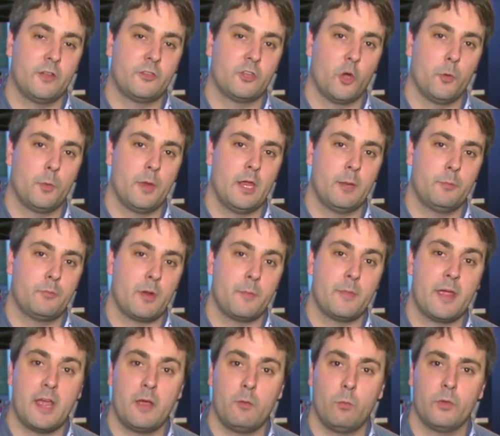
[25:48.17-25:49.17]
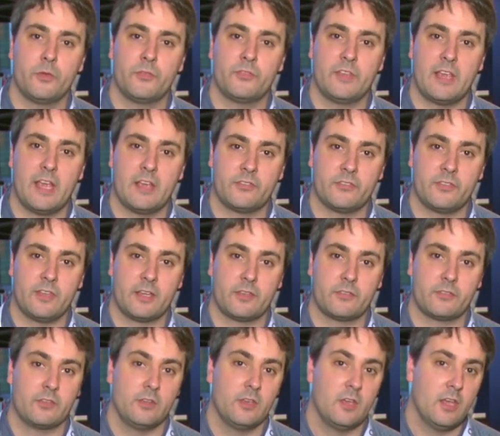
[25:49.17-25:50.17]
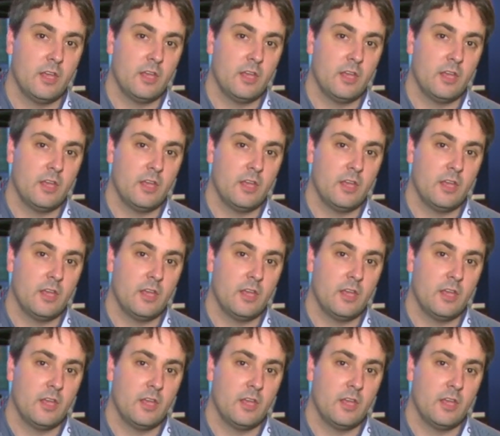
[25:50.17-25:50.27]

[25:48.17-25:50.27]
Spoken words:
Adobe Premiere with CS6.